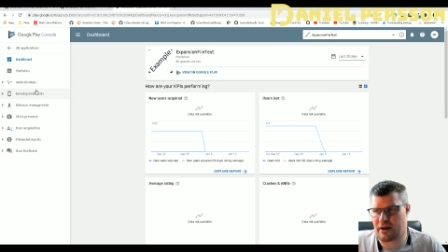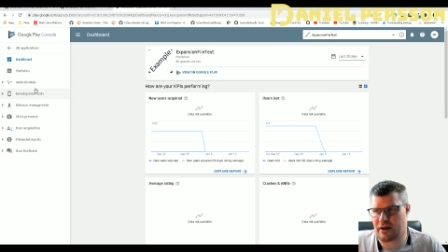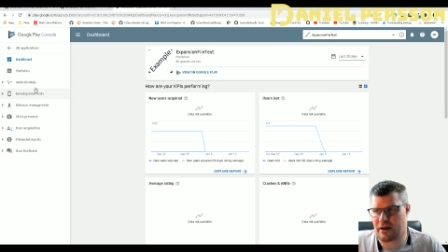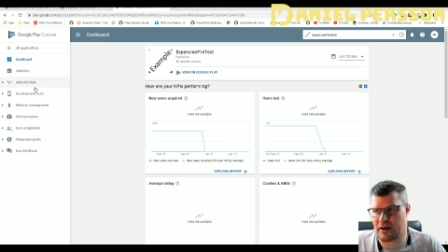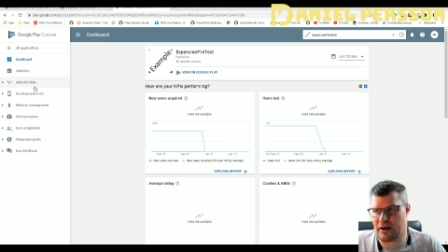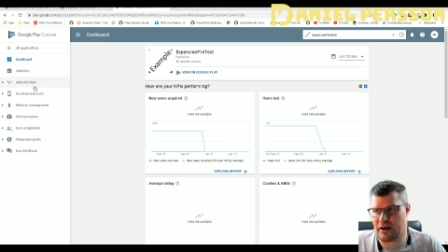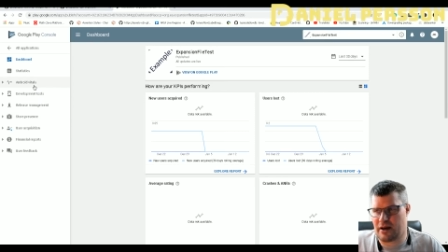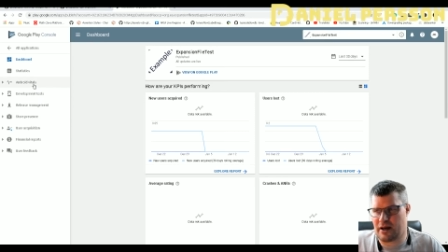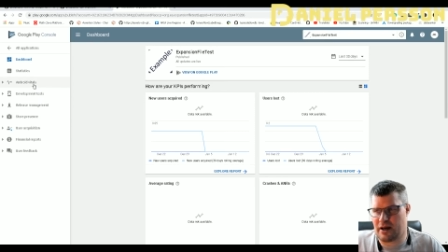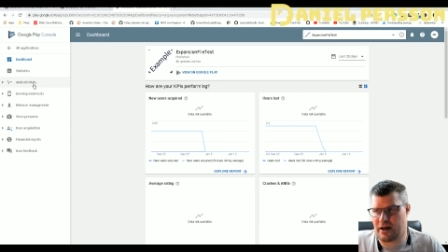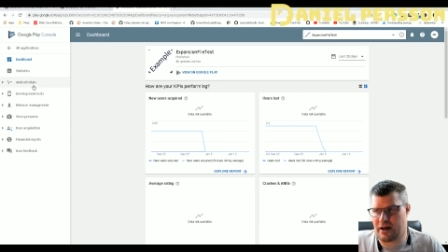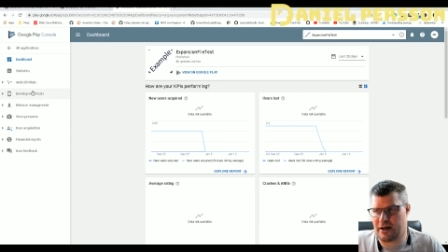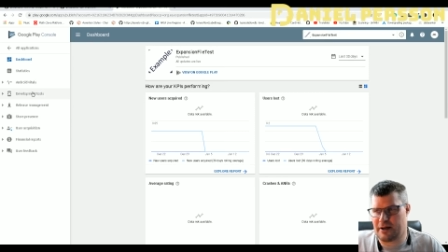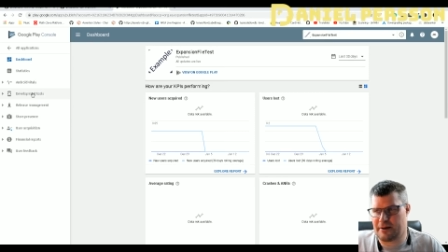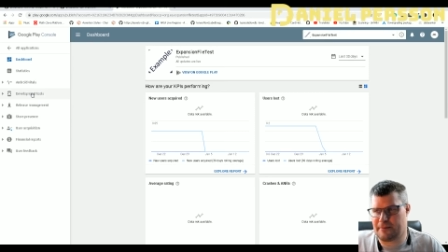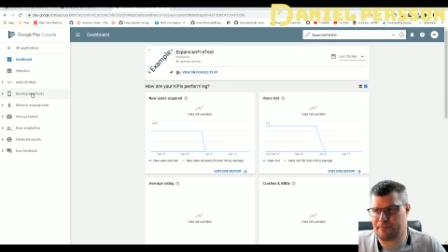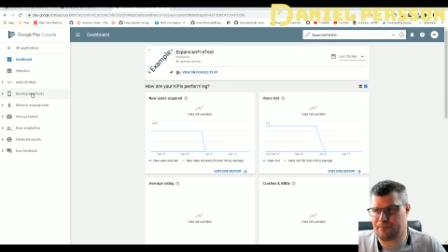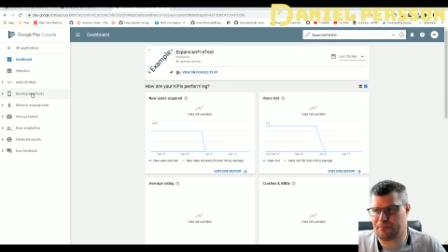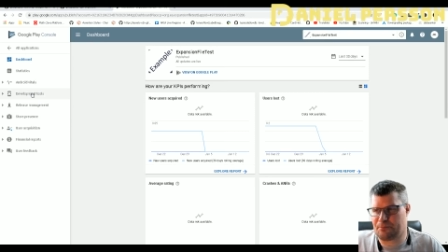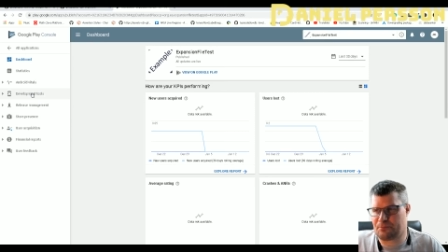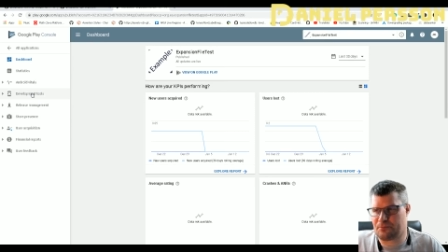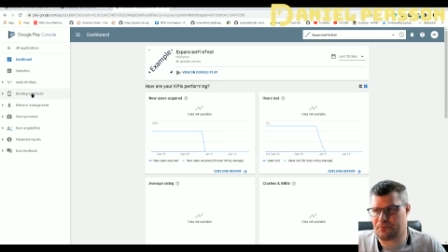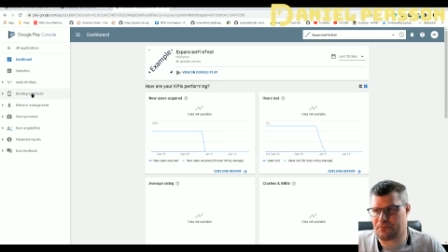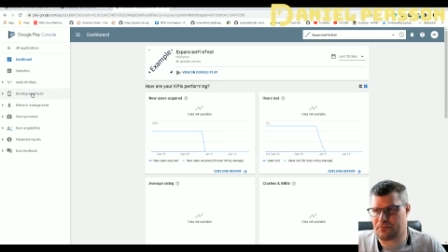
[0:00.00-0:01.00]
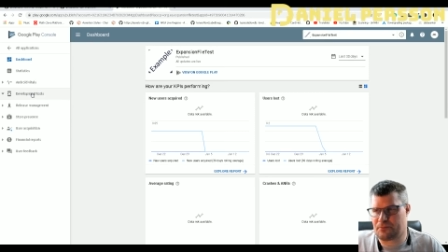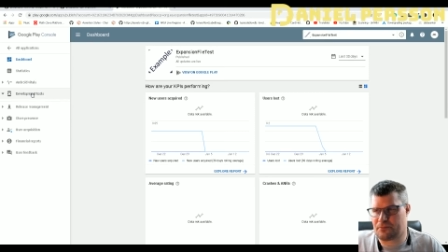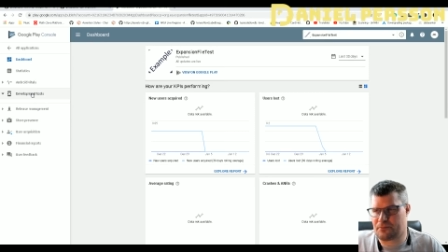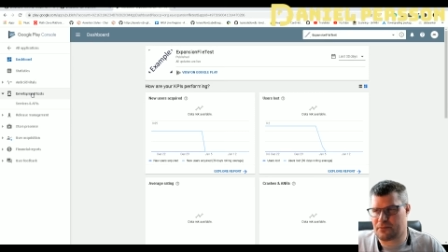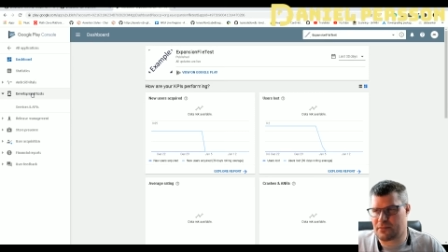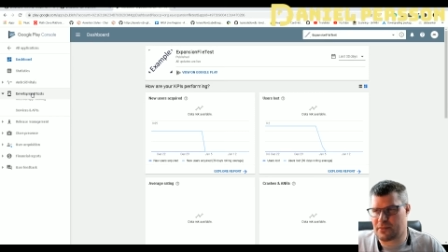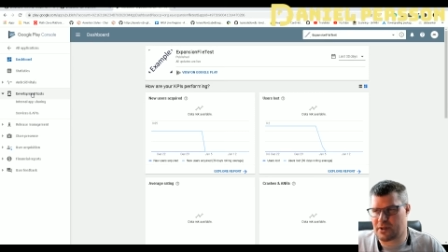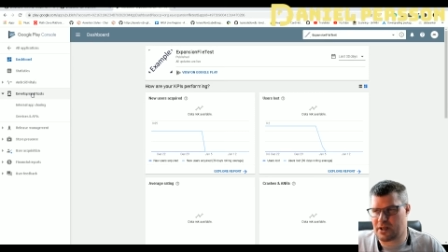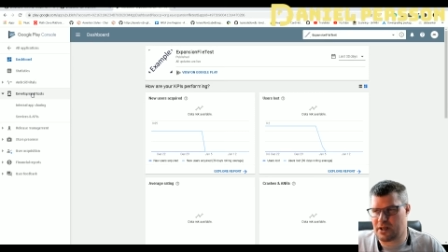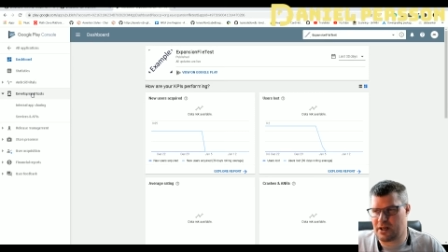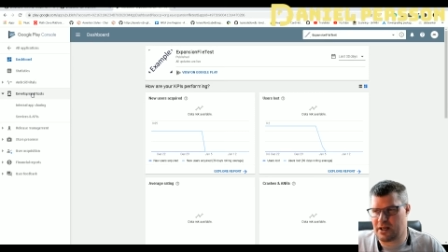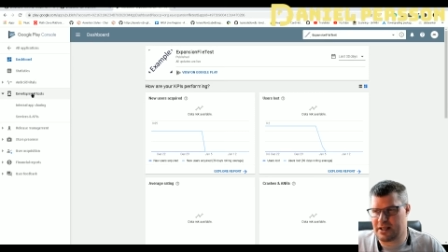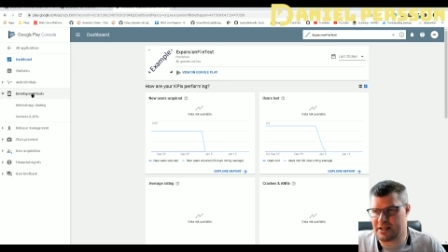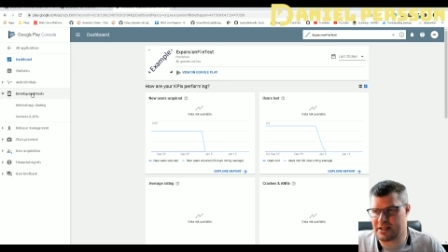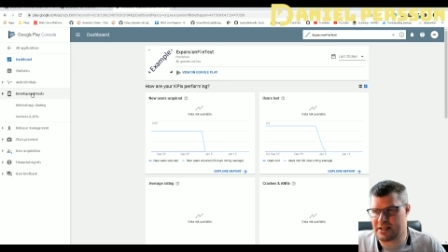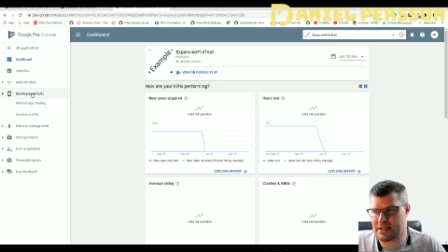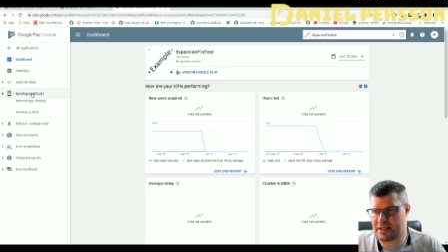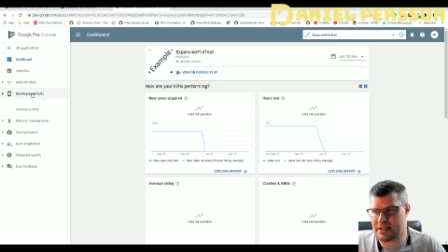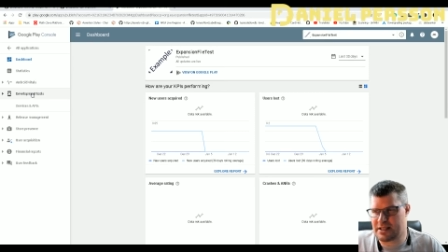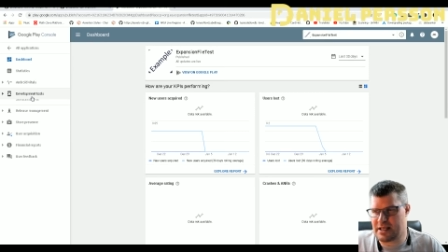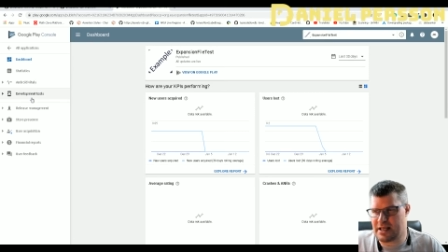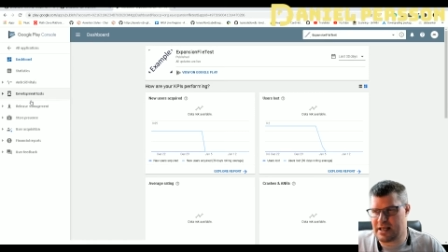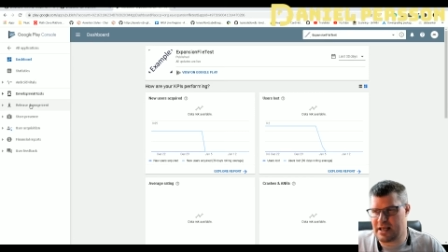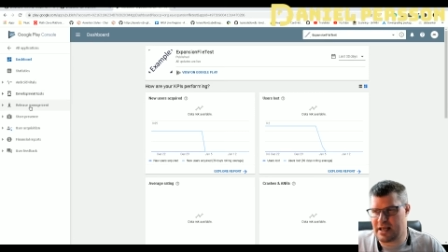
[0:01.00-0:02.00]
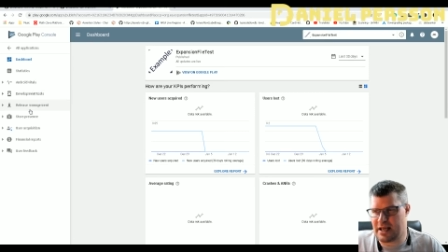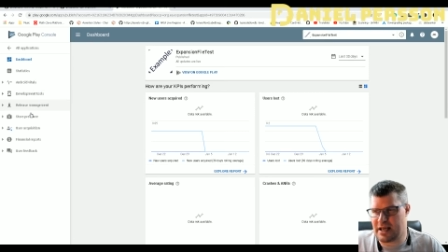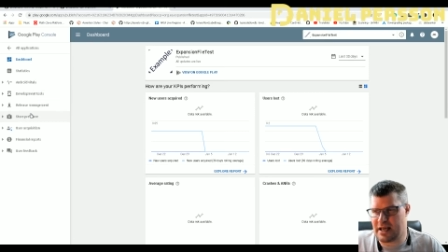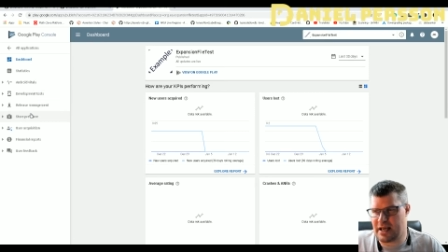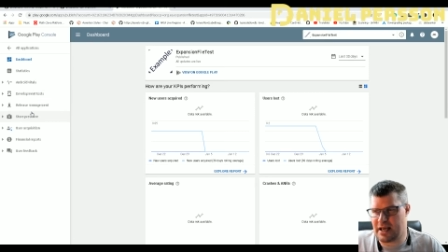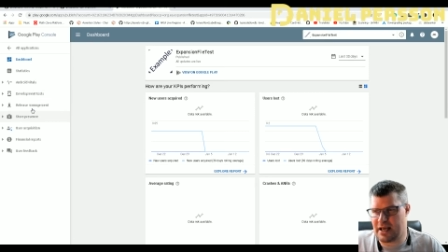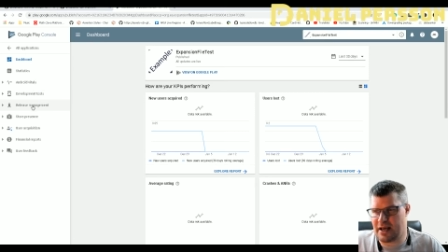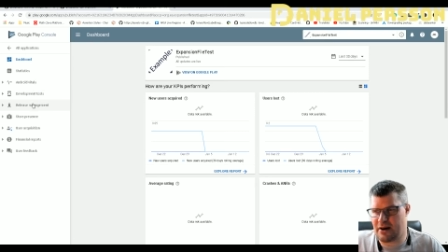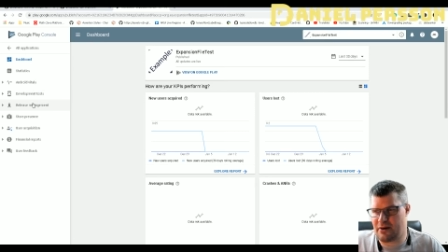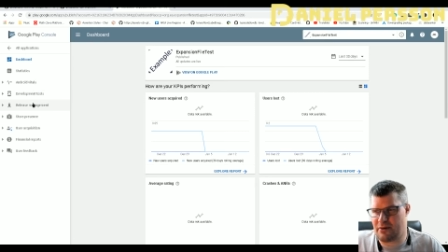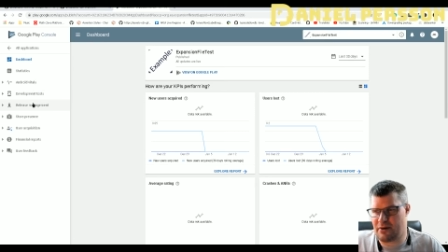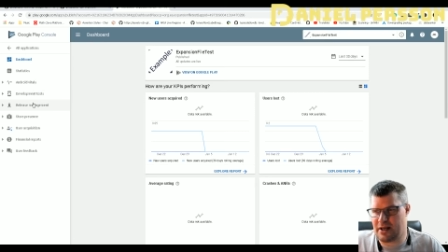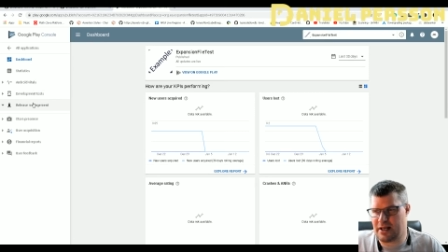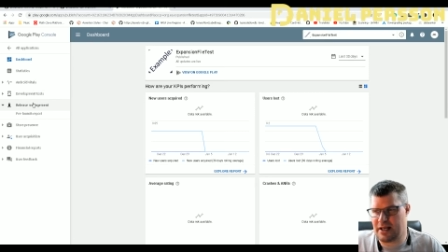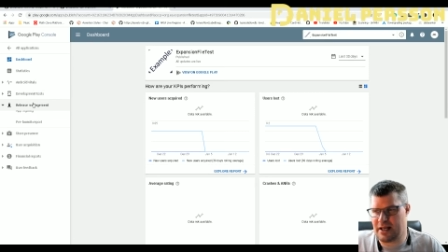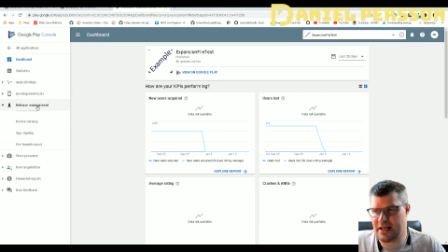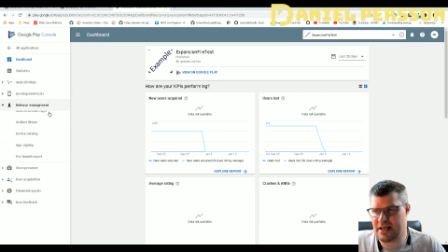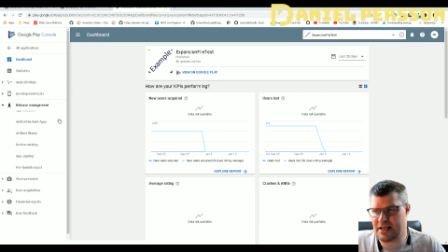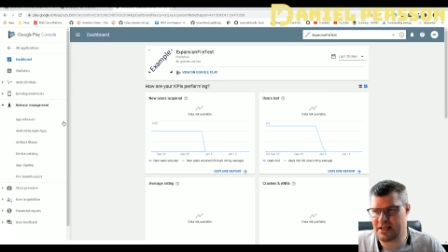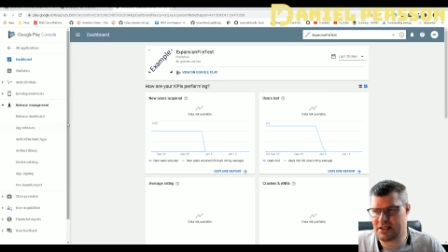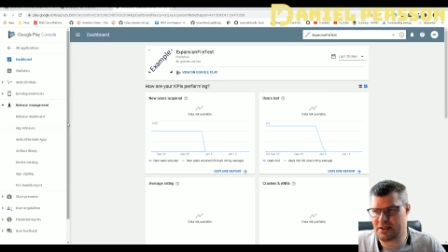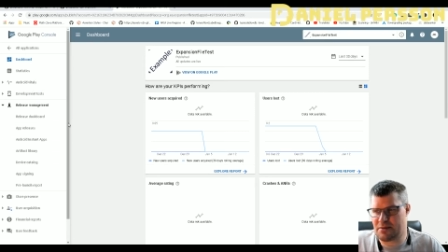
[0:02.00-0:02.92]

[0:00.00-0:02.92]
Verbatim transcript: um, let's see here, release